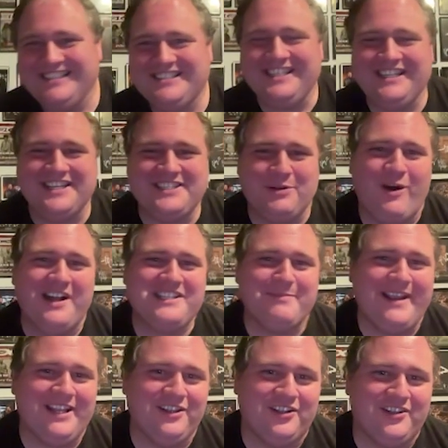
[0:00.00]
because he wanted
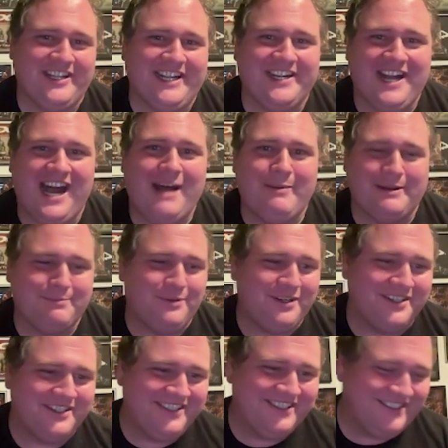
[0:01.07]
to make it look like a comic
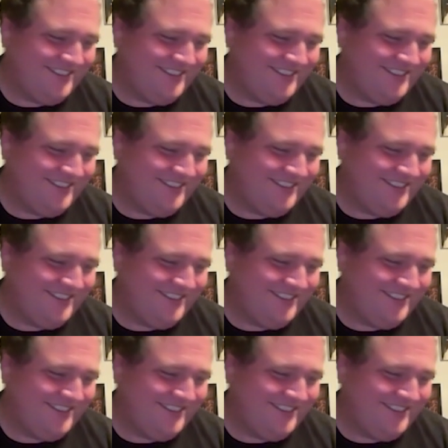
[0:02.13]
book.